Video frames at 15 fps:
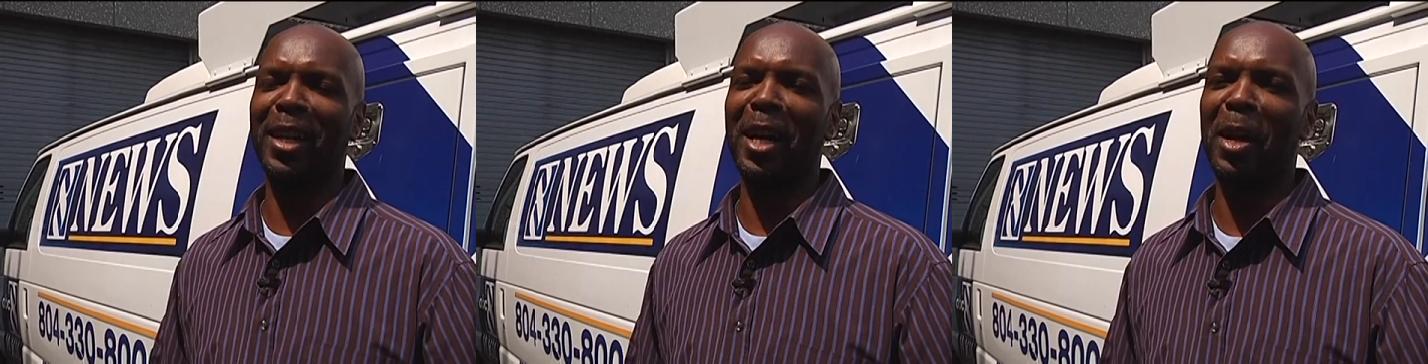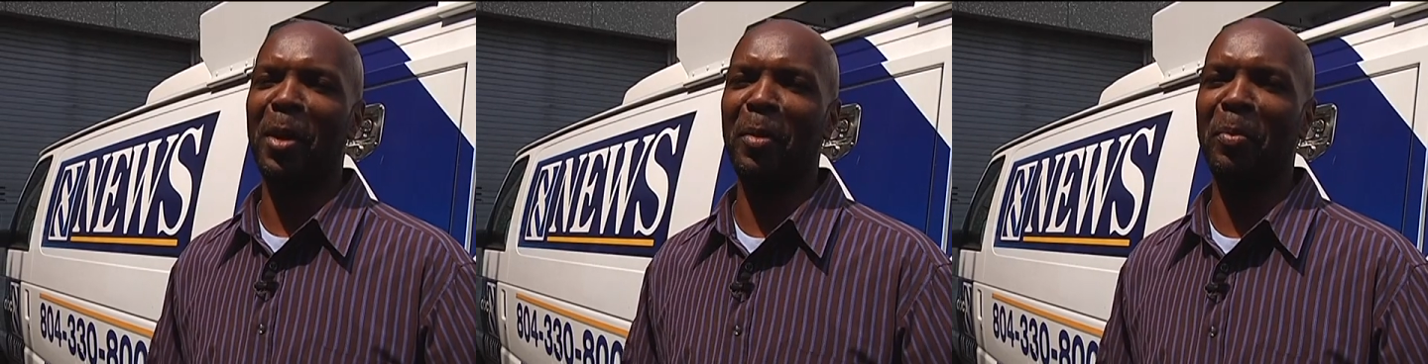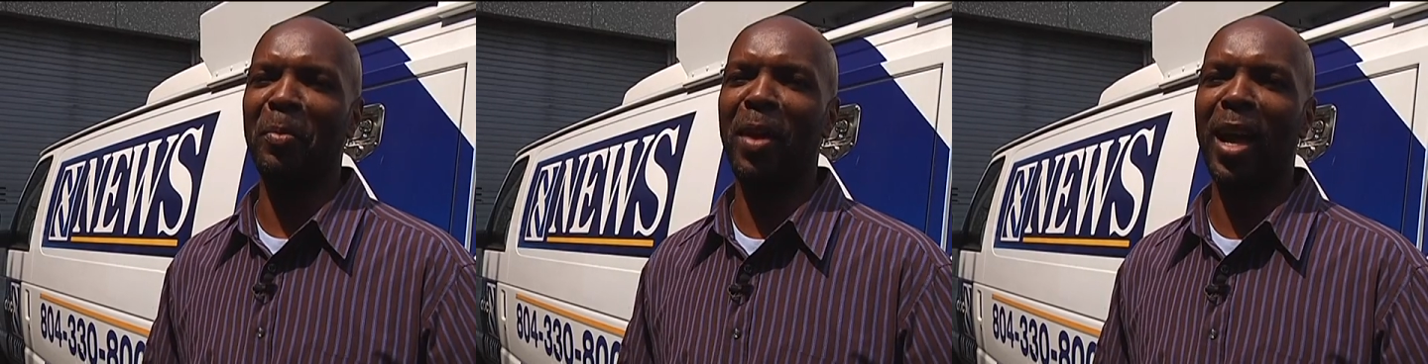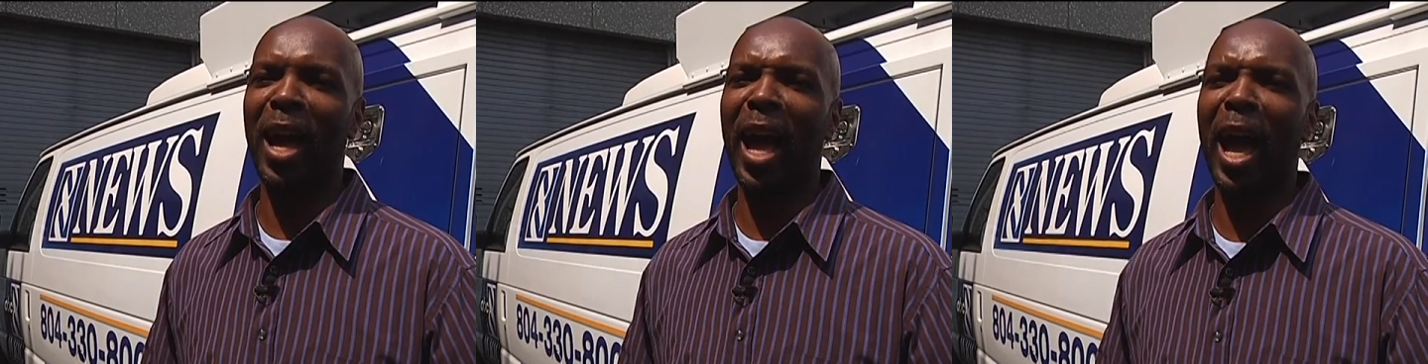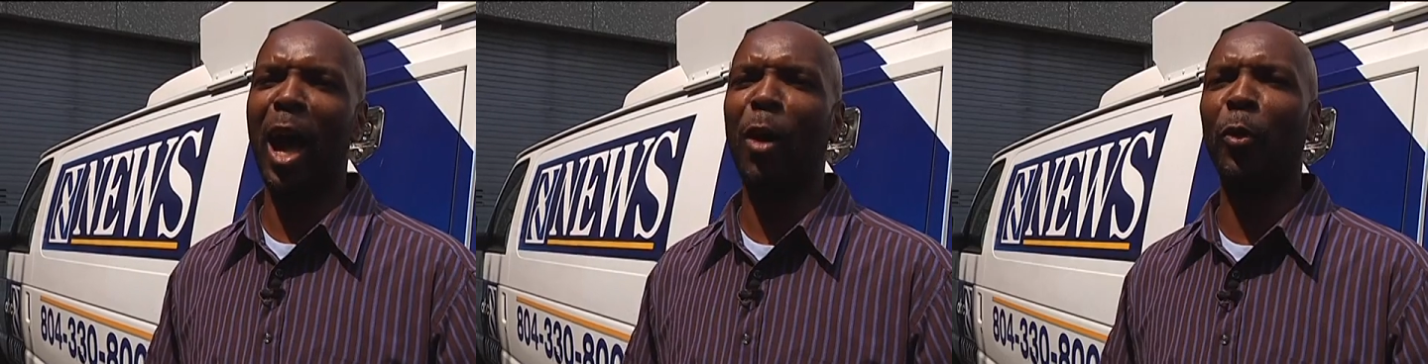I'm
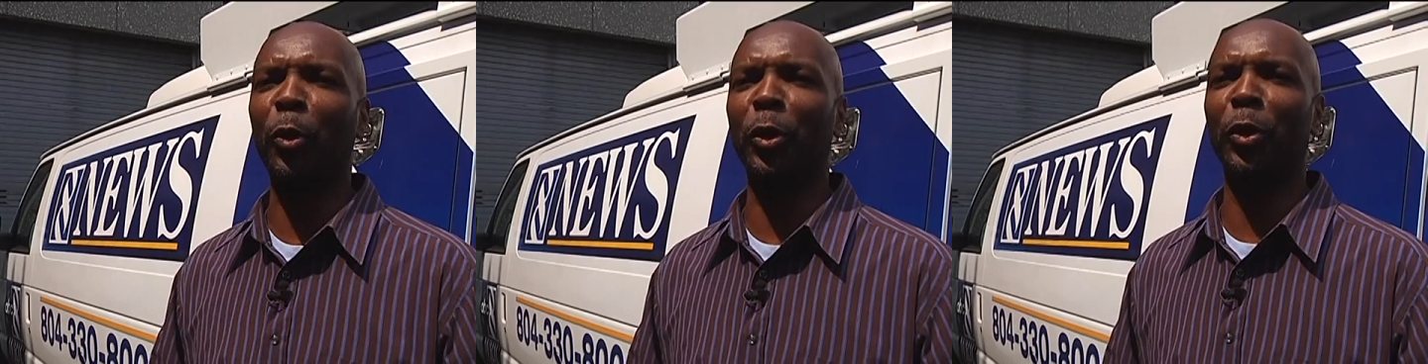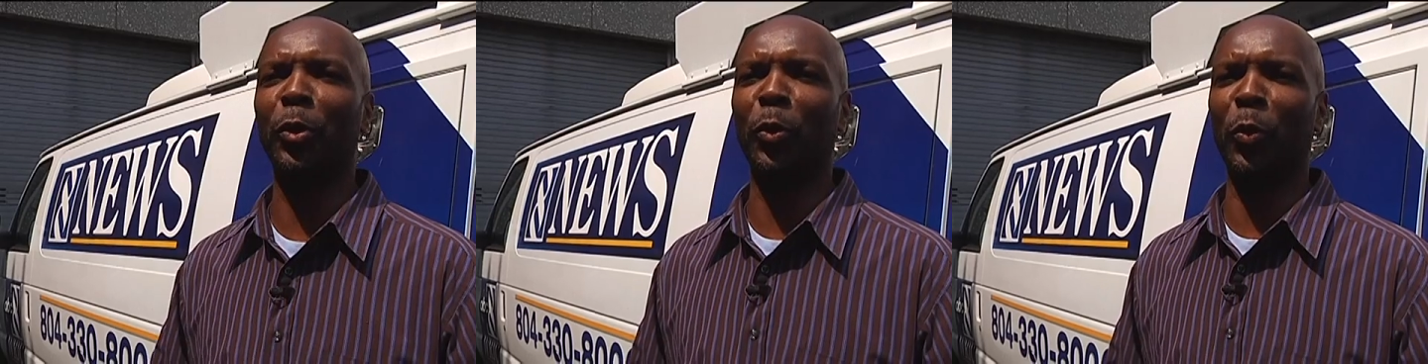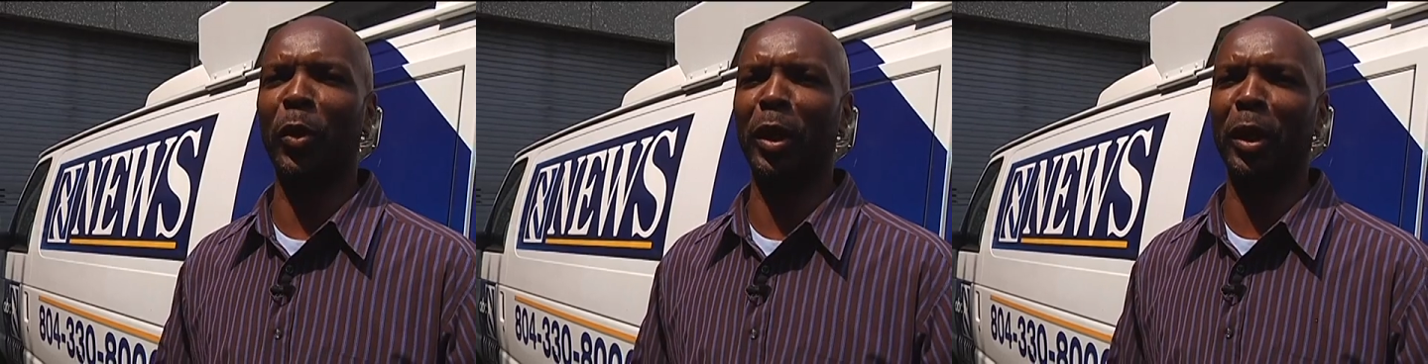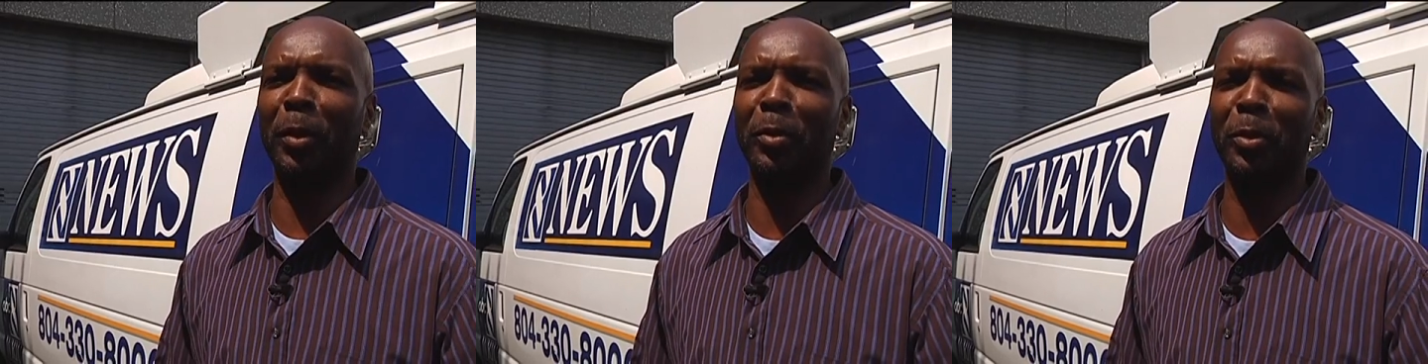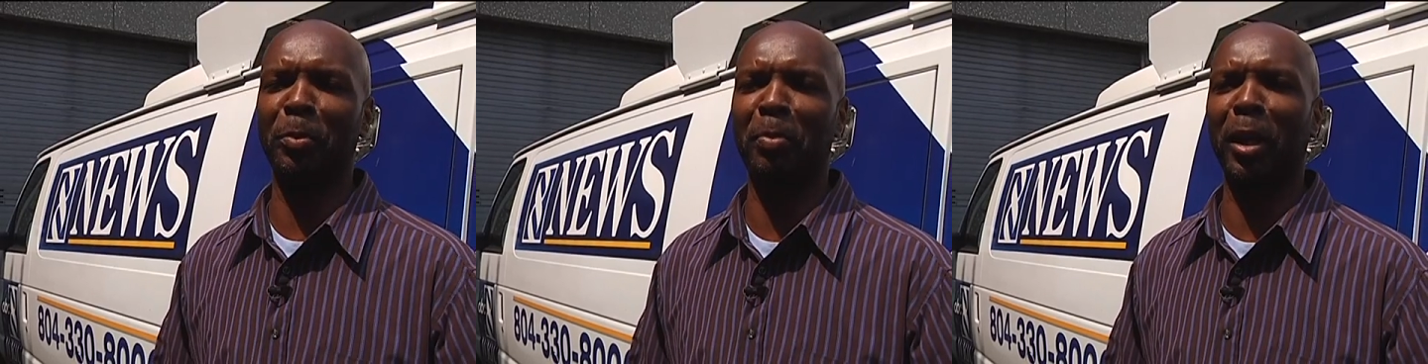Howard
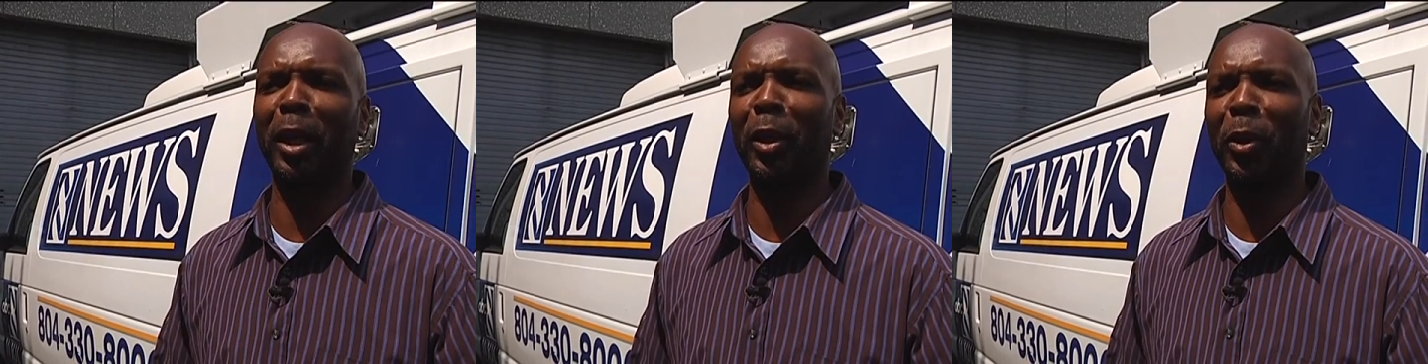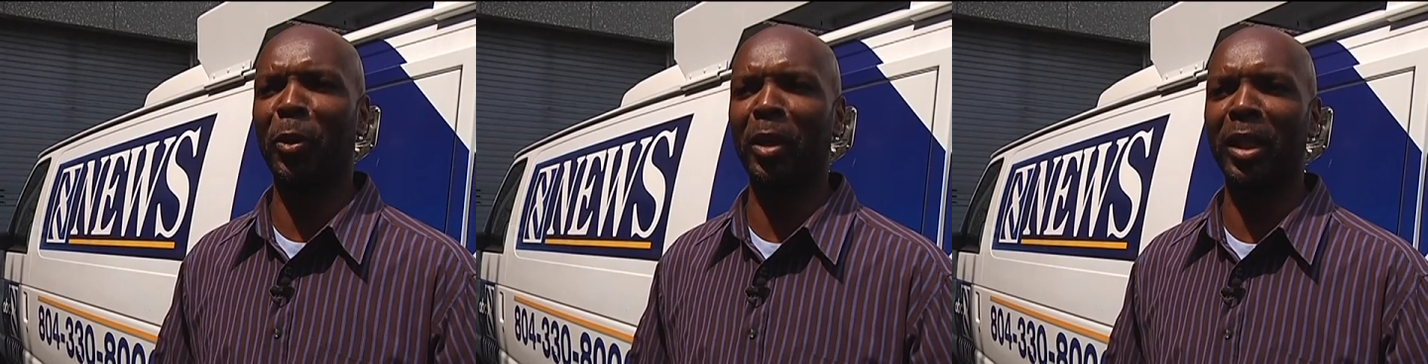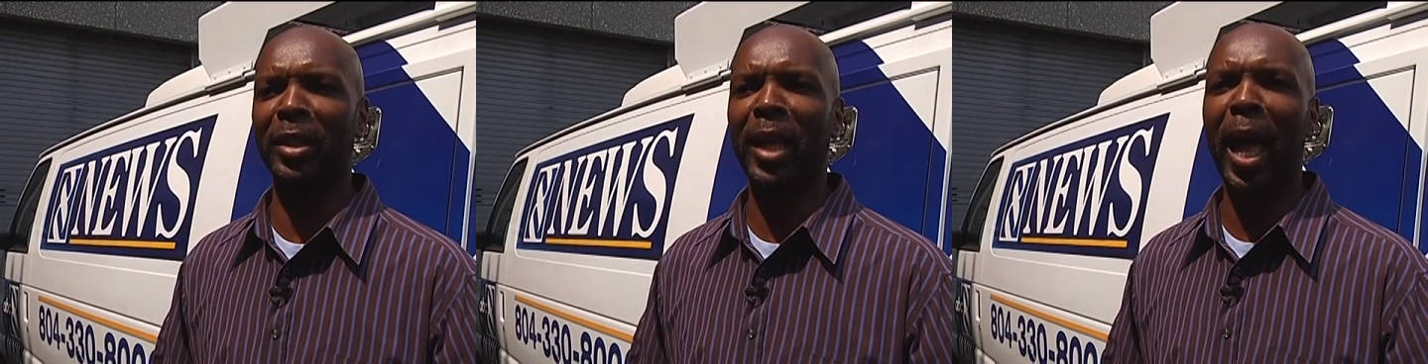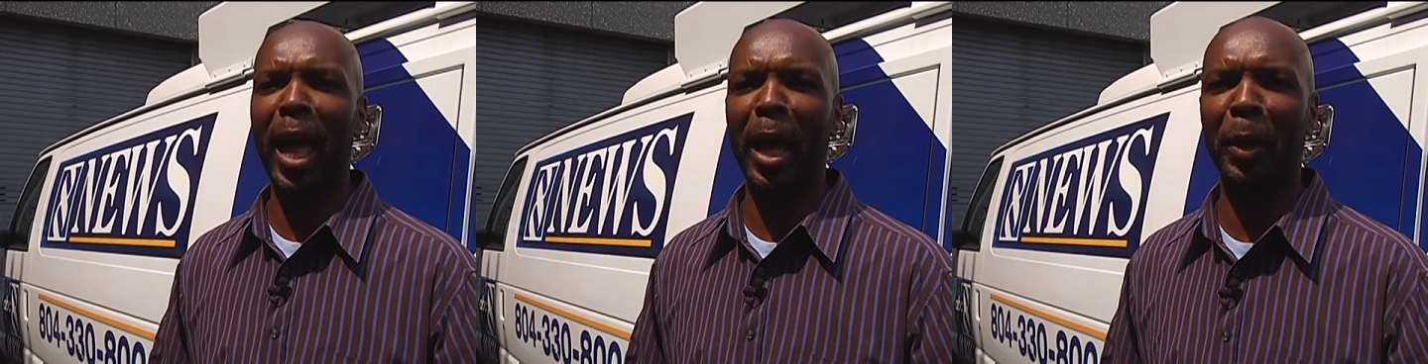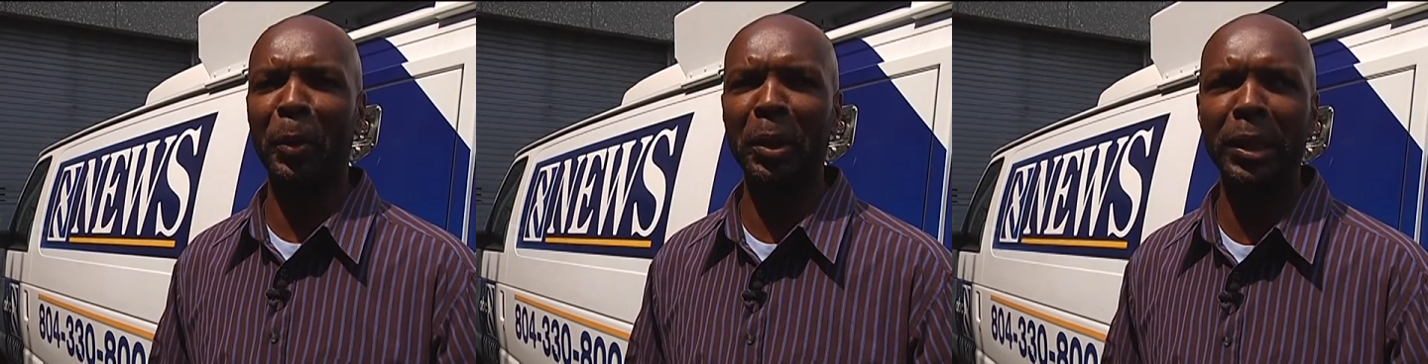Williams, better known as
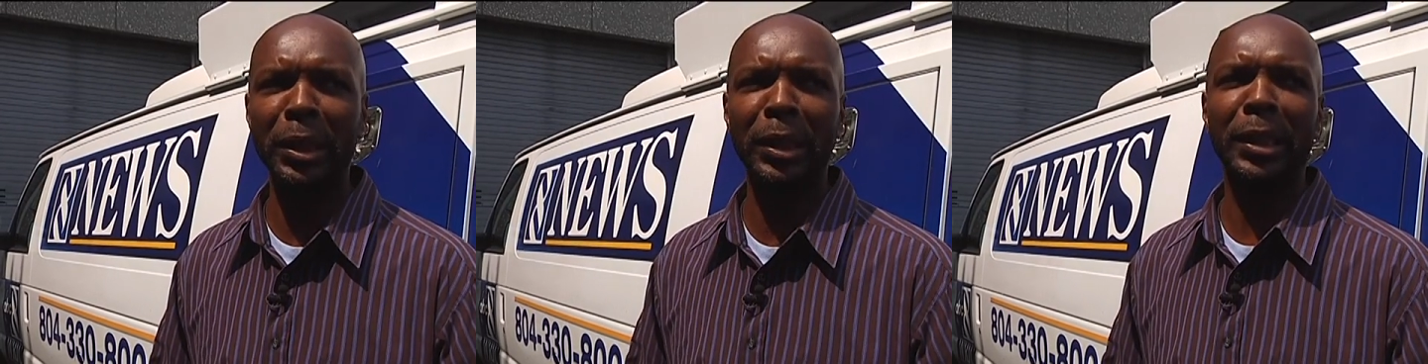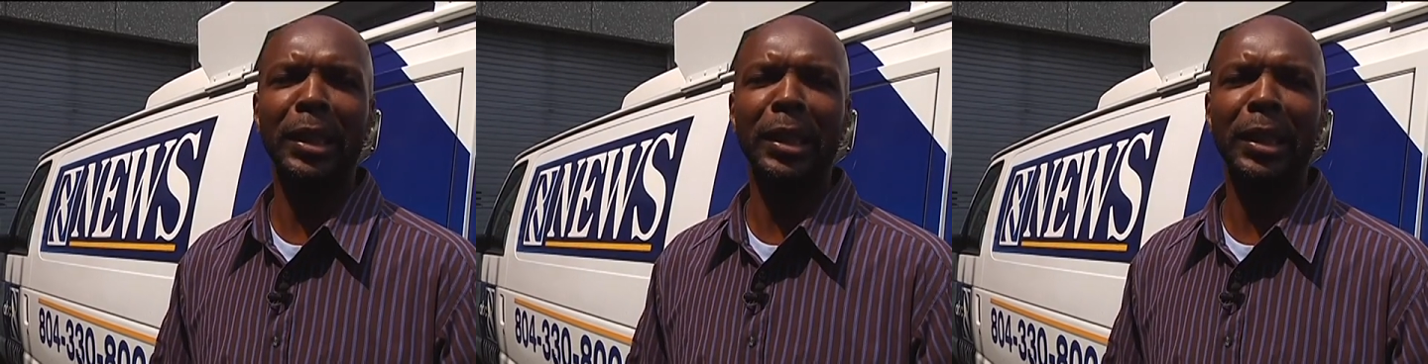Howie,